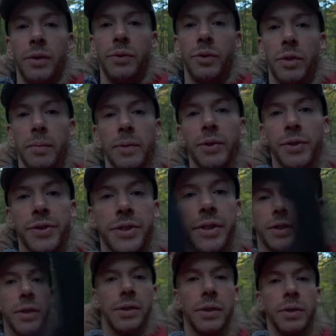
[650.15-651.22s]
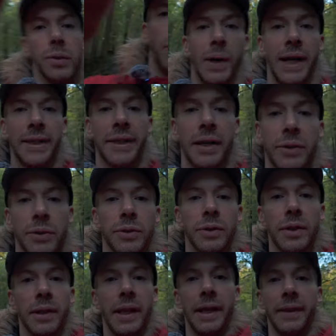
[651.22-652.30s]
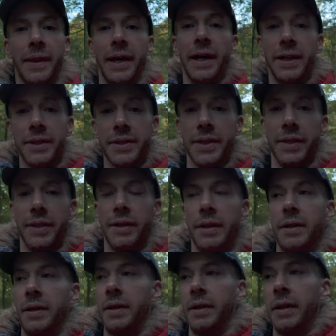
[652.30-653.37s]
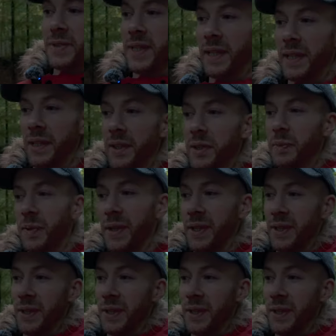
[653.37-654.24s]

normal to wide angle like that. Tilly looks pretty